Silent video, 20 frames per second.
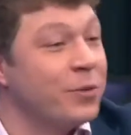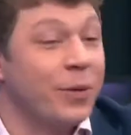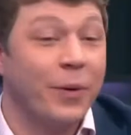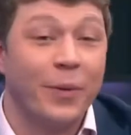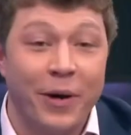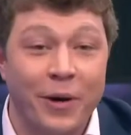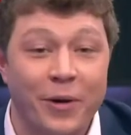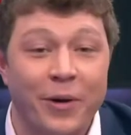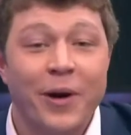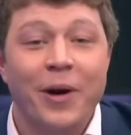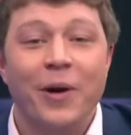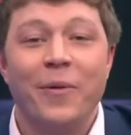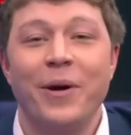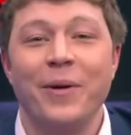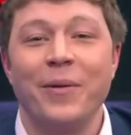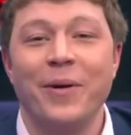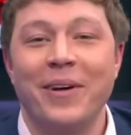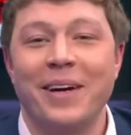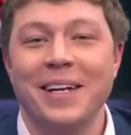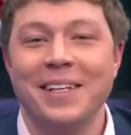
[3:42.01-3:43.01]
We will, we
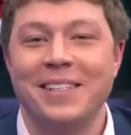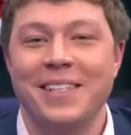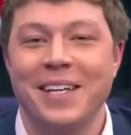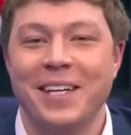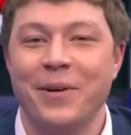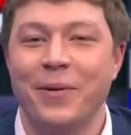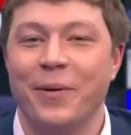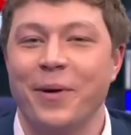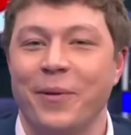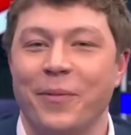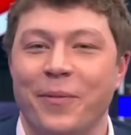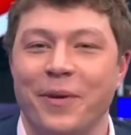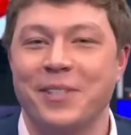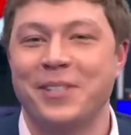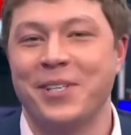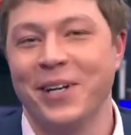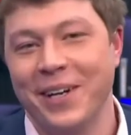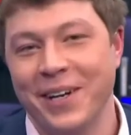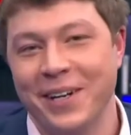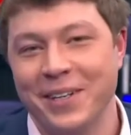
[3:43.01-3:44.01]
will continue, we'll
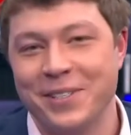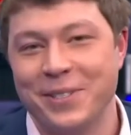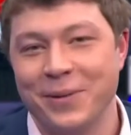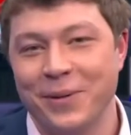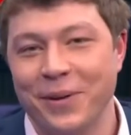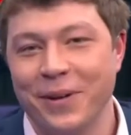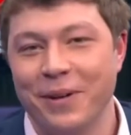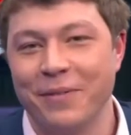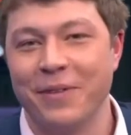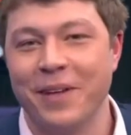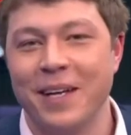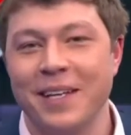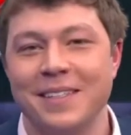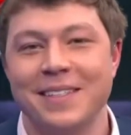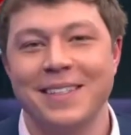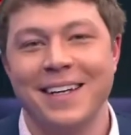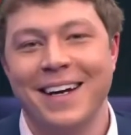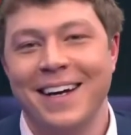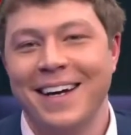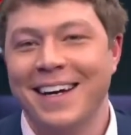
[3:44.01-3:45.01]
return to all of this,
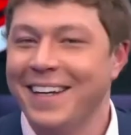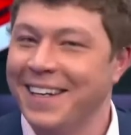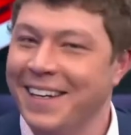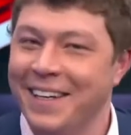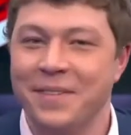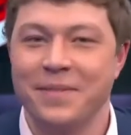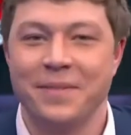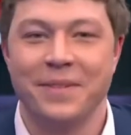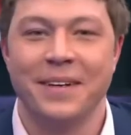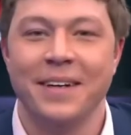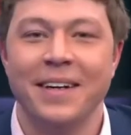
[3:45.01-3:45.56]
uh, well,